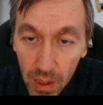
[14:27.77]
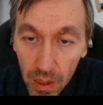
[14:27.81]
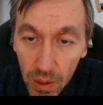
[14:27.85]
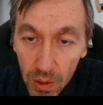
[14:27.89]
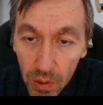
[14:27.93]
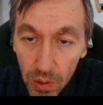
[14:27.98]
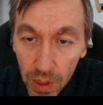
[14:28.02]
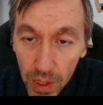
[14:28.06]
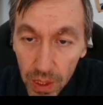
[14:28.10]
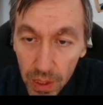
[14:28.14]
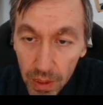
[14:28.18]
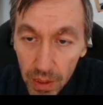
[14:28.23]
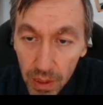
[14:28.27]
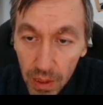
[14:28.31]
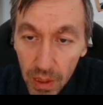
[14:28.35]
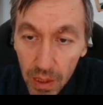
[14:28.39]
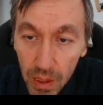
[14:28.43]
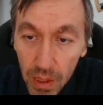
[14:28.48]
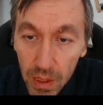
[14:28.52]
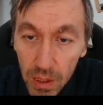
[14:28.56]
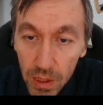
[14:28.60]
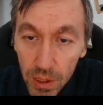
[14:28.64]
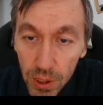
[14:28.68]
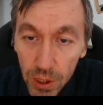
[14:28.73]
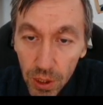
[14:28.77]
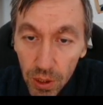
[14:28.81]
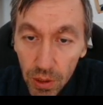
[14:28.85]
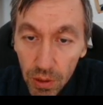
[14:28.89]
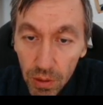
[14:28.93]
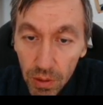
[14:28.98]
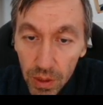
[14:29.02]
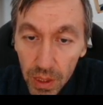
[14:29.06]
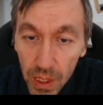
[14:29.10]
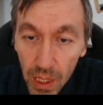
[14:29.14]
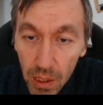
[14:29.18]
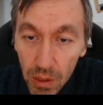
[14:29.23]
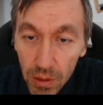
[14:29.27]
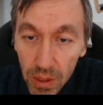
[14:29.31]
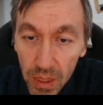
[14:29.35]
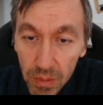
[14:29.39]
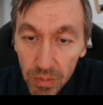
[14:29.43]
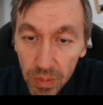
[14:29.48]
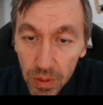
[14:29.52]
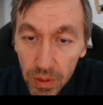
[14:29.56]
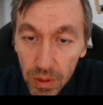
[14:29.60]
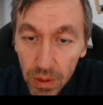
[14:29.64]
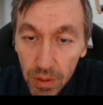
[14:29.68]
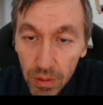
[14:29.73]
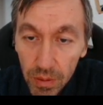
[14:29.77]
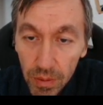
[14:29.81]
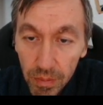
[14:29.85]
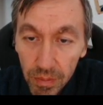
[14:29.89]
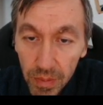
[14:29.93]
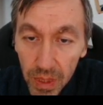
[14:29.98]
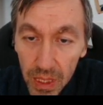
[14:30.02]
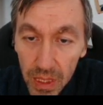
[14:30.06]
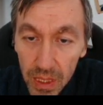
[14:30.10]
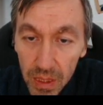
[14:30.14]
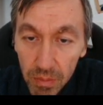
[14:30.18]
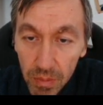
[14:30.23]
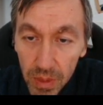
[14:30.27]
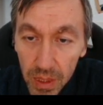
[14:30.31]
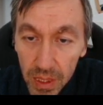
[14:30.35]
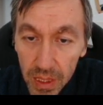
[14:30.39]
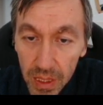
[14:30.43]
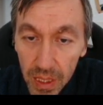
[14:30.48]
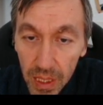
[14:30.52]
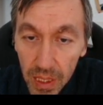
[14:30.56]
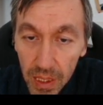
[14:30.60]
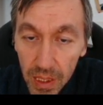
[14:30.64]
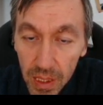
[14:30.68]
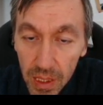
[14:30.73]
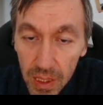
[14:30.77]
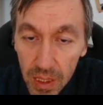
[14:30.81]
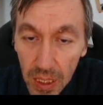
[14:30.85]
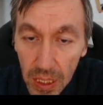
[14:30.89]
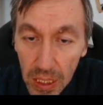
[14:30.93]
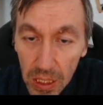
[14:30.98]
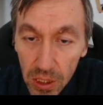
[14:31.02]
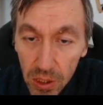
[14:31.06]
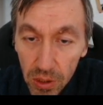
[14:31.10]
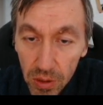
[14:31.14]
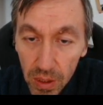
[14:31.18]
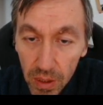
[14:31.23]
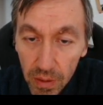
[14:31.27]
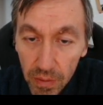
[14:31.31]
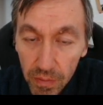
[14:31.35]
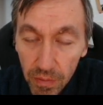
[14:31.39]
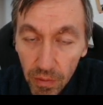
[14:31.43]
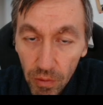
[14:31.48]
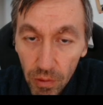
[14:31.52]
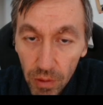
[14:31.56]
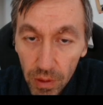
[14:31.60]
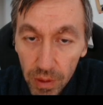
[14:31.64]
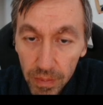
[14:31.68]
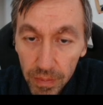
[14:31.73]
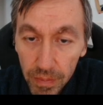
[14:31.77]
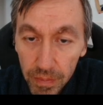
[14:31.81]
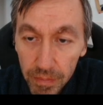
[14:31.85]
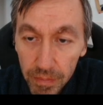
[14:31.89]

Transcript: Okay, so now Nepo makes a mistake. He takes on e4.